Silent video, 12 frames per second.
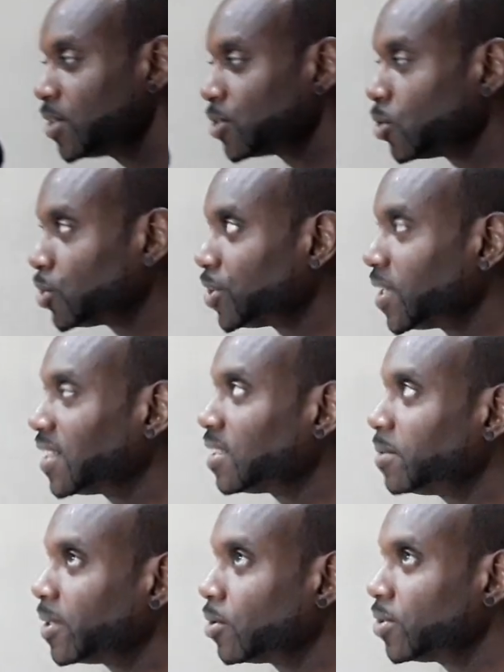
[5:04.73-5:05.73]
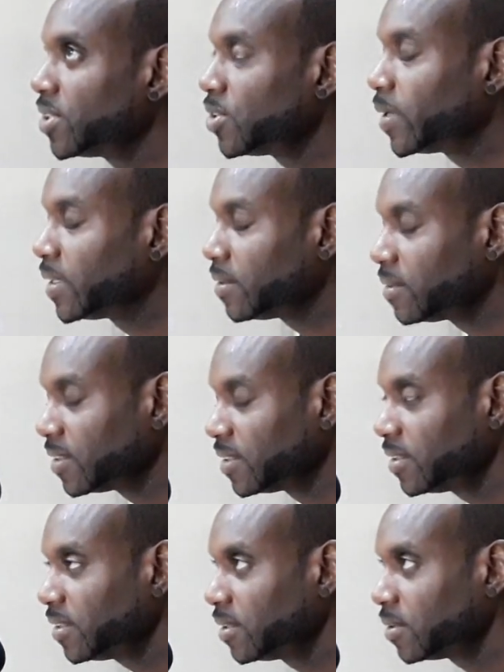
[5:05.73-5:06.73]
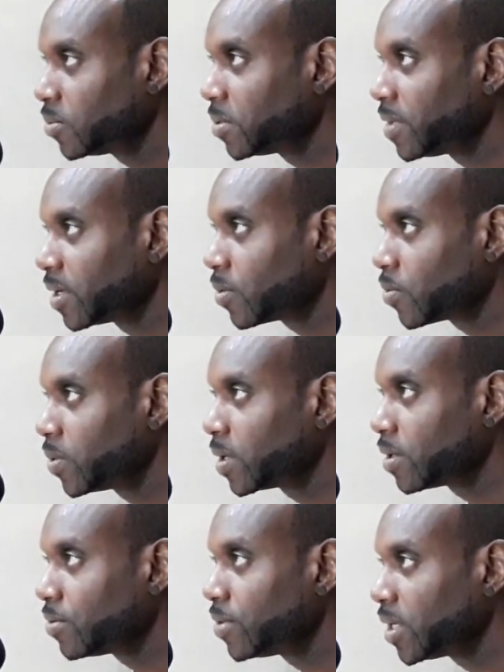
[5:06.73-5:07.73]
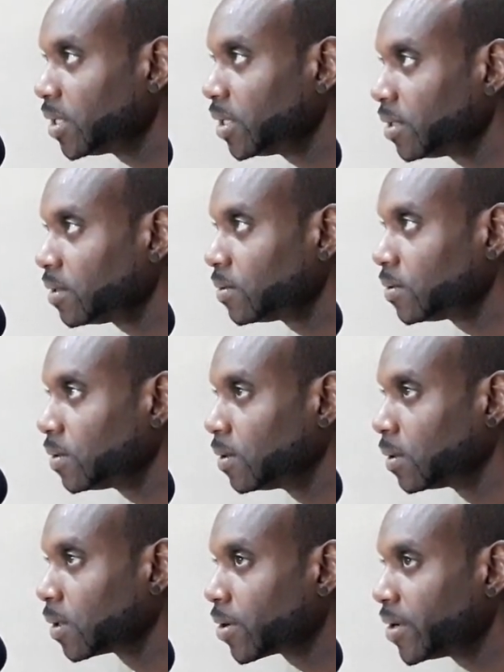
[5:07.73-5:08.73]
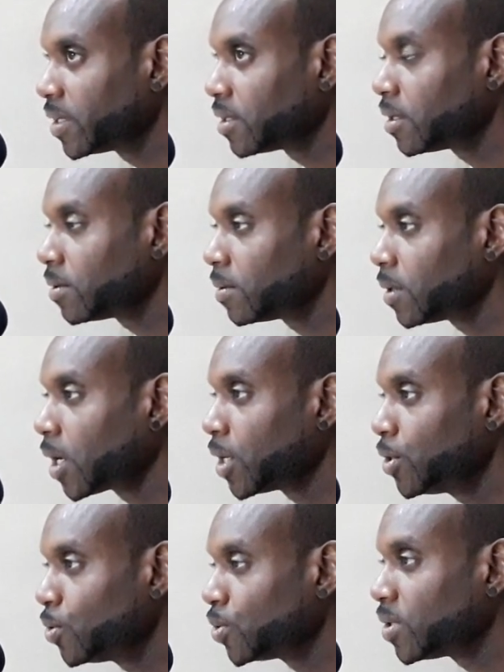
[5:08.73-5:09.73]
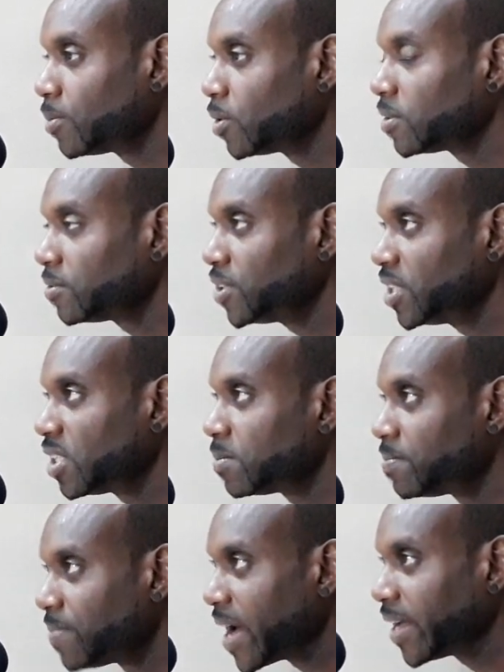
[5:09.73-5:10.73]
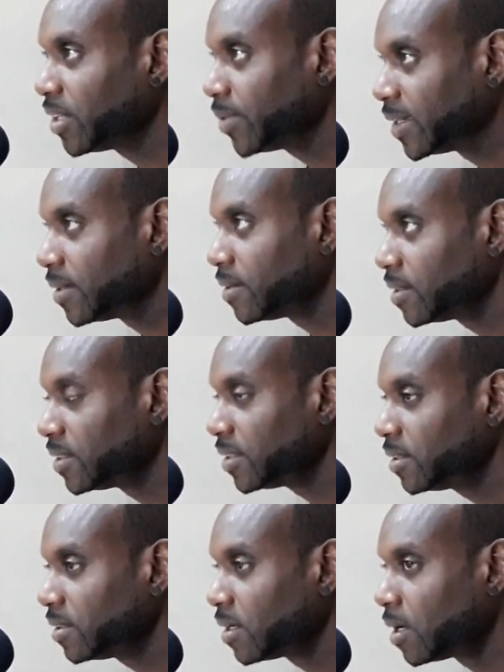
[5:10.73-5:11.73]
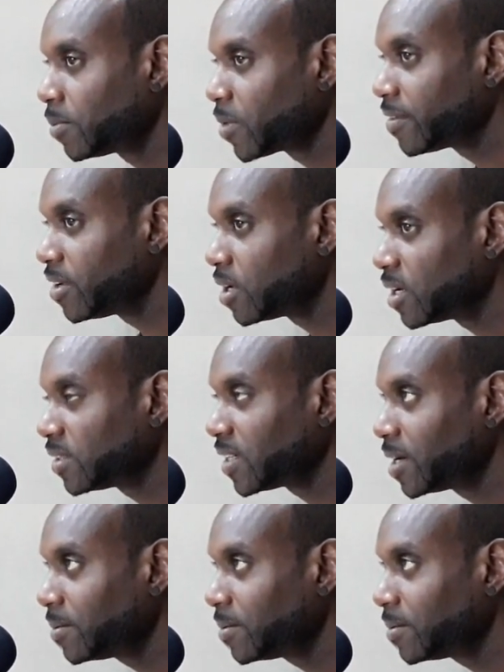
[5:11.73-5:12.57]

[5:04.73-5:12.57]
So Trinidad and Tobago is 2030. We think we could really create a huge amount of change by 2030. We have a lot of time.